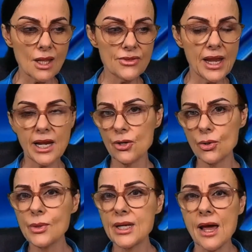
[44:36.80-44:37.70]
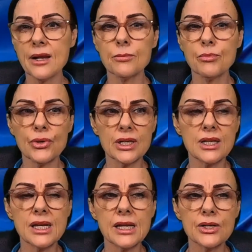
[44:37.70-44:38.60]
the heroin addict putting
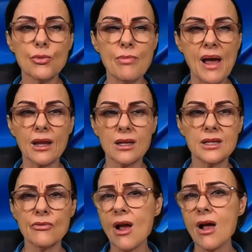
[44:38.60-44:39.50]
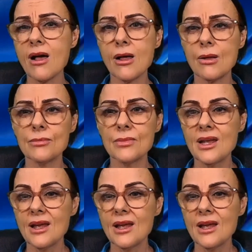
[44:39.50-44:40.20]
the needle back in their arm